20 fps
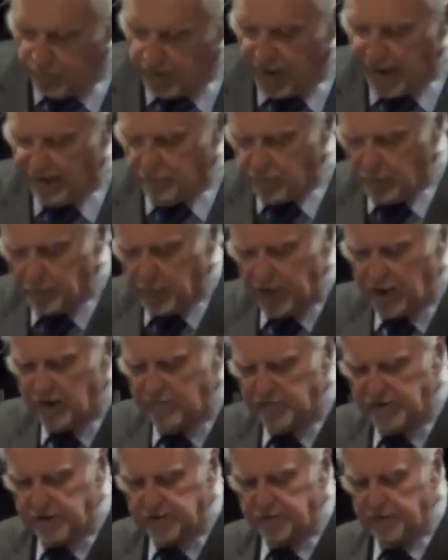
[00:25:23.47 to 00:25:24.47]
and repent
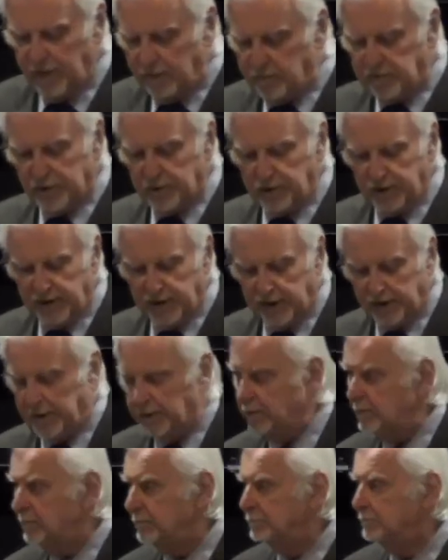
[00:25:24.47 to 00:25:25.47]
of it, and never do it
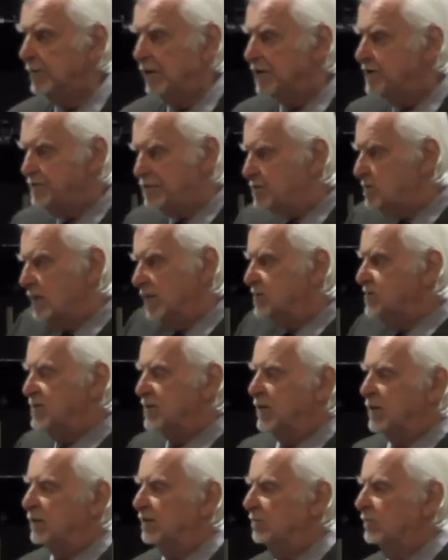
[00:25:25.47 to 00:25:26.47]
again, it's, that's
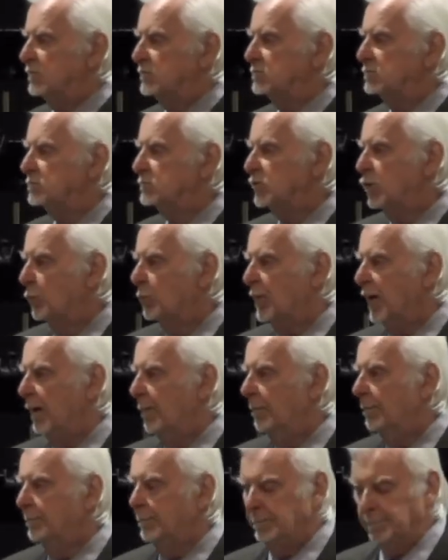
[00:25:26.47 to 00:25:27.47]
it. No problem.